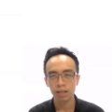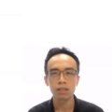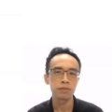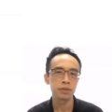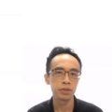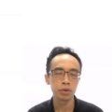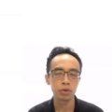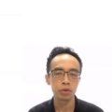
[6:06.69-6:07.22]
like
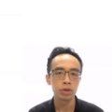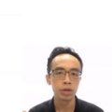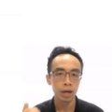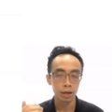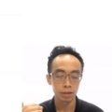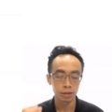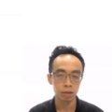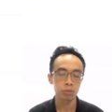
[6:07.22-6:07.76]
this
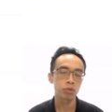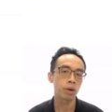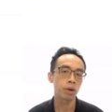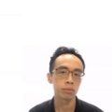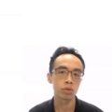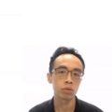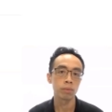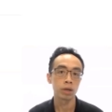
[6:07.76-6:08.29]
video, and
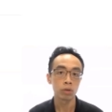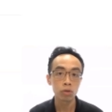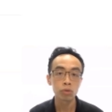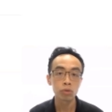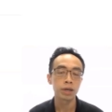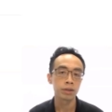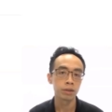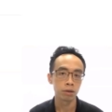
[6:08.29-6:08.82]
subscribe to my
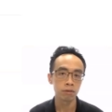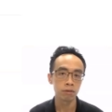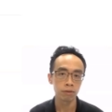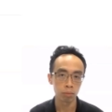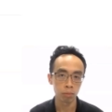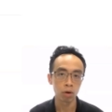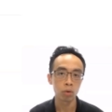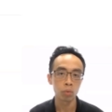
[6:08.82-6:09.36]
YouTube
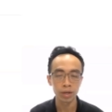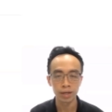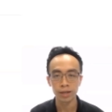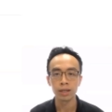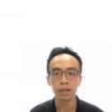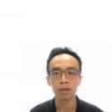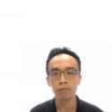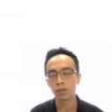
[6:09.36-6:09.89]
channel for more
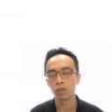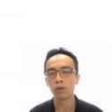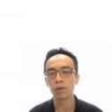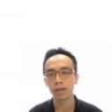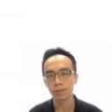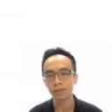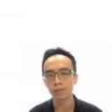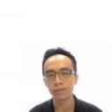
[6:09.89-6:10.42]
weekly
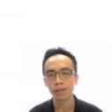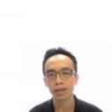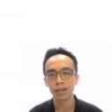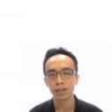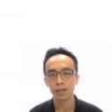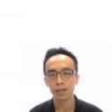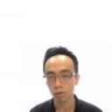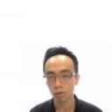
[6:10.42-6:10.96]
video
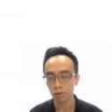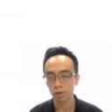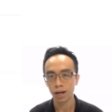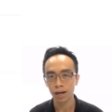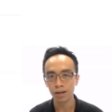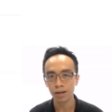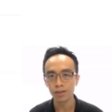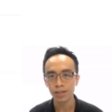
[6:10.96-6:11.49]
lessons. That's all
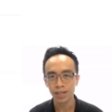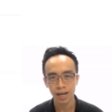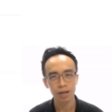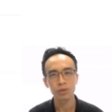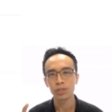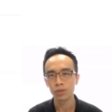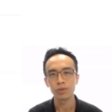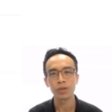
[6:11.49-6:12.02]
for now.
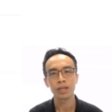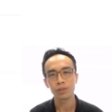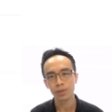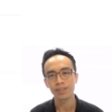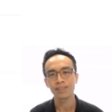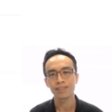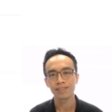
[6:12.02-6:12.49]
I'll see you next